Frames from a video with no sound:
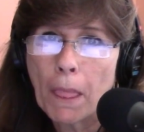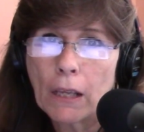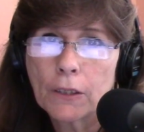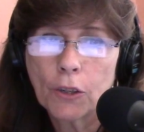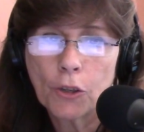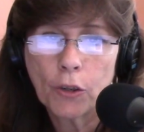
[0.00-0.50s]

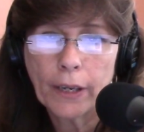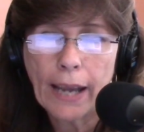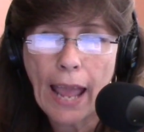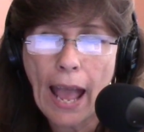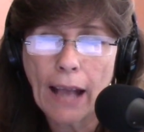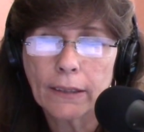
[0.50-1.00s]
so you
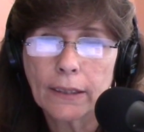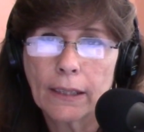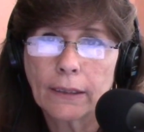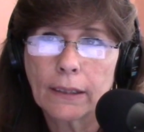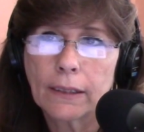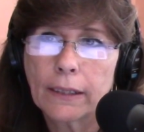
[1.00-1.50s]
can
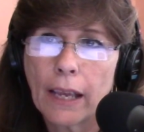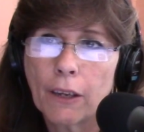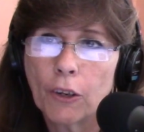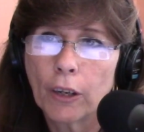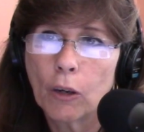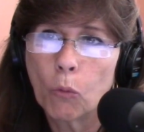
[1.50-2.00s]
access it. Say
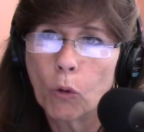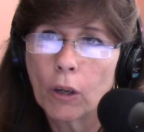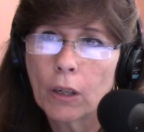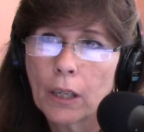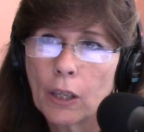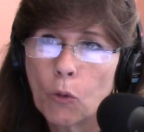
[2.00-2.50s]
you're at
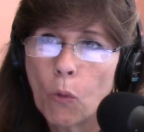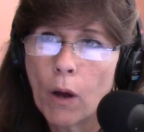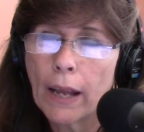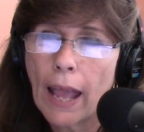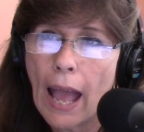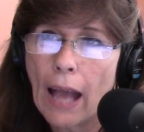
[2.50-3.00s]
work and you
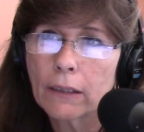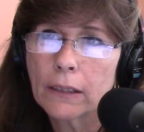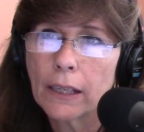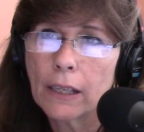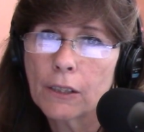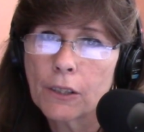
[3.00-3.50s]
want to
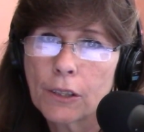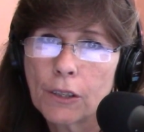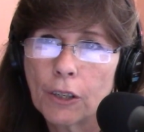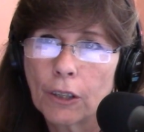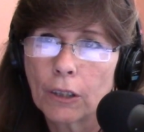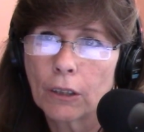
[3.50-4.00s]
access
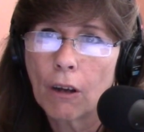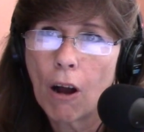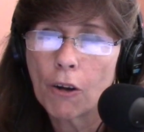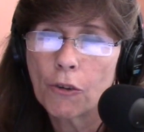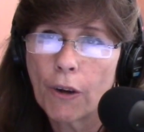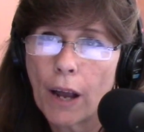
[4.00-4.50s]
your
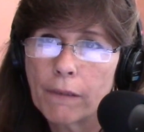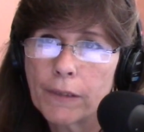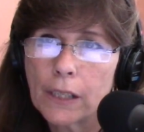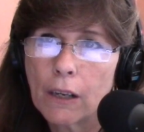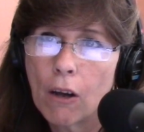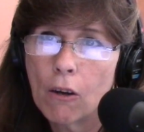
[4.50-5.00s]
hard
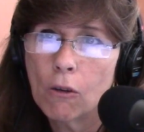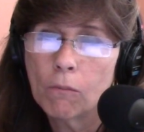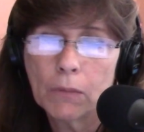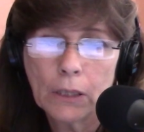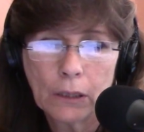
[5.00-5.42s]
drives at home.